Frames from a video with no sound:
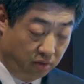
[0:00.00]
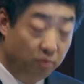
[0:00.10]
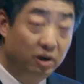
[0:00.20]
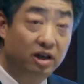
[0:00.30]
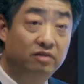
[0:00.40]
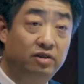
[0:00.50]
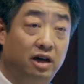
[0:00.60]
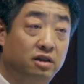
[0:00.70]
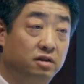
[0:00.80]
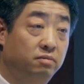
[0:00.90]
We believe
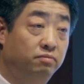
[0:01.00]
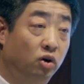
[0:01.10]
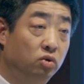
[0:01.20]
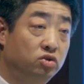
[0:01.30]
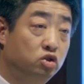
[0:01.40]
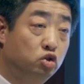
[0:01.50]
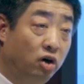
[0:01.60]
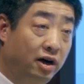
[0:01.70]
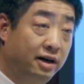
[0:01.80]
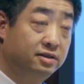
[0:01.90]
that both
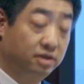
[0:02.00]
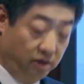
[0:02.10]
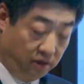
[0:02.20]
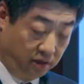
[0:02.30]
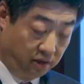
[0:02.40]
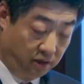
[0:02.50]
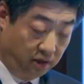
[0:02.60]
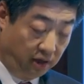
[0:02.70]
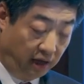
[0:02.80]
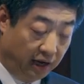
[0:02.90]
trust
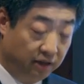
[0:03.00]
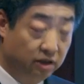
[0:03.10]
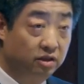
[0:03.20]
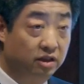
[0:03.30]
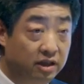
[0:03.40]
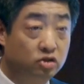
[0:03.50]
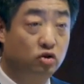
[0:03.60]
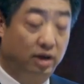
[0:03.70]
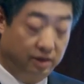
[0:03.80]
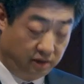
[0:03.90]
and
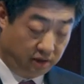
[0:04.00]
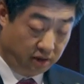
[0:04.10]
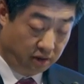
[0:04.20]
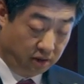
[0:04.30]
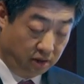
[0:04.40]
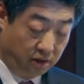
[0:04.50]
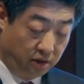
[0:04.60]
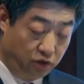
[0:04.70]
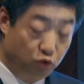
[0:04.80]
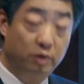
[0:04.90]
distrust
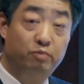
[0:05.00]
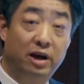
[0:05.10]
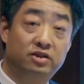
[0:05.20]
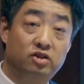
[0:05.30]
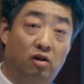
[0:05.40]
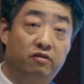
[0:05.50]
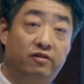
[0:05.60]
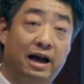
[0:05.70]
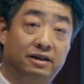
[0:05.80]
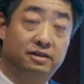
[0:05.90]
should be based on
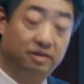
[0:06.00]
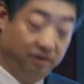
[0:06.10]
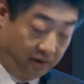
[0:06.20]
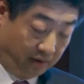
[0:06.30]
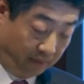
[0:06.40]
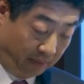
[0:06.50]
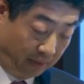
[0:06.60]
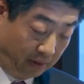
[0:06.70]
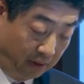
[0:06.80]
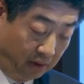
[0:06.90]
facts,
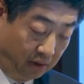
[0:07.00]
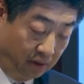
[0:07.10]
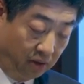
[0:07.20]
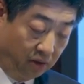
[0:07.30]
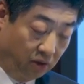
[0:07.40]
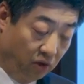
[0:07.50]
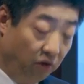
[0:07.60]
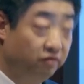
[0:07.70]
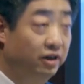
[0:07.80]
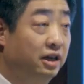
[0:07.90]

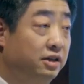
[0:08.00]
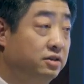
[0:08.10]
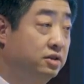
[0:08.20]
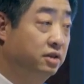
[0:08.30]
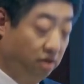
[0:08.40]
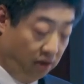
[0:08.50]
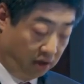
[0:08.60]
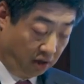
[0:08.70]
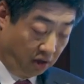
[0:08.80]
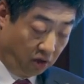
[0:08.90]
not feelings,
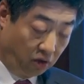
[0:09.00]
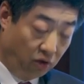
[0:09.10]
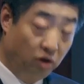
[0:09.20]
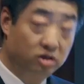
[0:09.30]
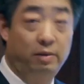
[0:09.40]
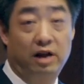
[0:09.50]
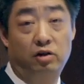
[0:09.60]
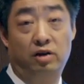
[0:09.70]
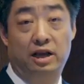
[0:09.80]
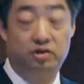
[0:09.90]
not
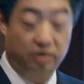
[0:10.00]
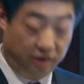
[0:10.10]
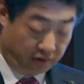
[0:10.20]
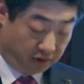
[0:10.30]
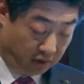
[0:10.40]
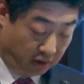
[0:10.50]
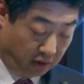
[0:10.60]
speculations,